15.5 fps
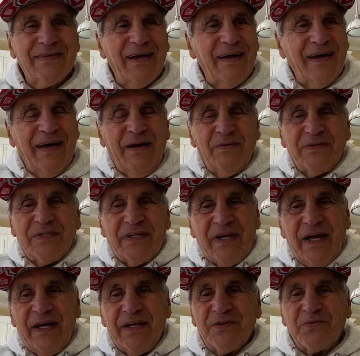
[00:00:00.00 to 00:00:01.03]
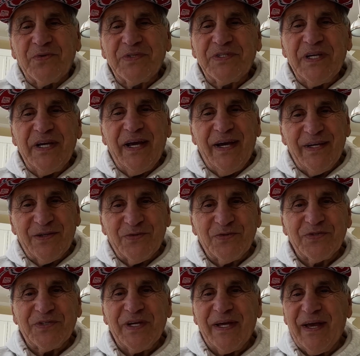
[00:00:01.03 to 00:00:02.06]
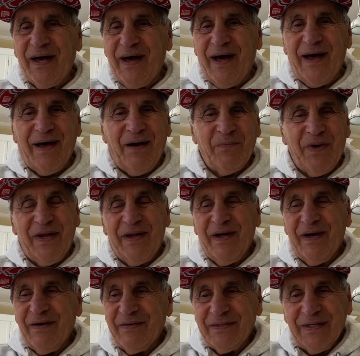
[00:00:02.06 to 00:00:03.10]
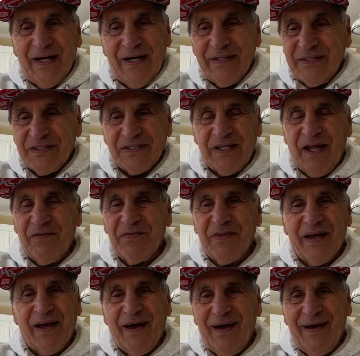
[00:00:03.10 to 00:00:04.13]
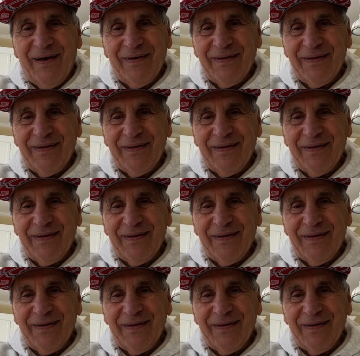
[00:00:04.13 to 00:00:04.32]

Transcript: he was an interesting guy. I mean, I just love the guy.